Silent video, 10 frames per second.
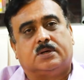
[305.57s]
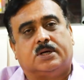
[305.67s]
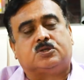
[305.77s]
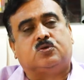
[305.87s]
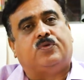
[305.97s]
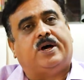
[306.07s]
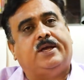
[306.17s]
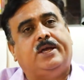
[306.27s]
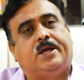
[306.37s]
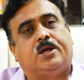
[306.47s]
as to
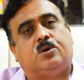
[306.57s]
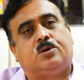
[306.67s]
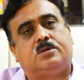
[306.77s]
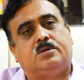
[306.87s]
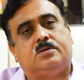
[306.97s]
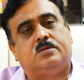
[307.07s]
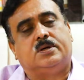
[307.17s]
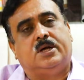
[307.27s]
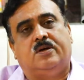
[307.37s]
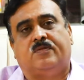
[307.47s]
why he cannot
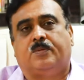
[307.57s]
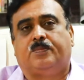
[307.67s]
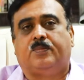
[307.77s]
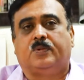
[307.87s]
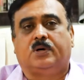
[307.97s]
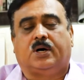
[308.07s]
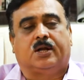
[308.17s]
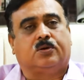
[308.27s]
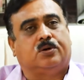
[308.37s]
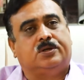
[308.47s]
give up
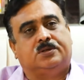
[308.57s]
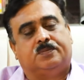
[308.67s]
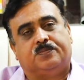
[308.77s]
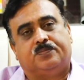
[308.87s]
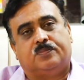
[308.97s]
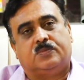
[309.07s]
alcoholism.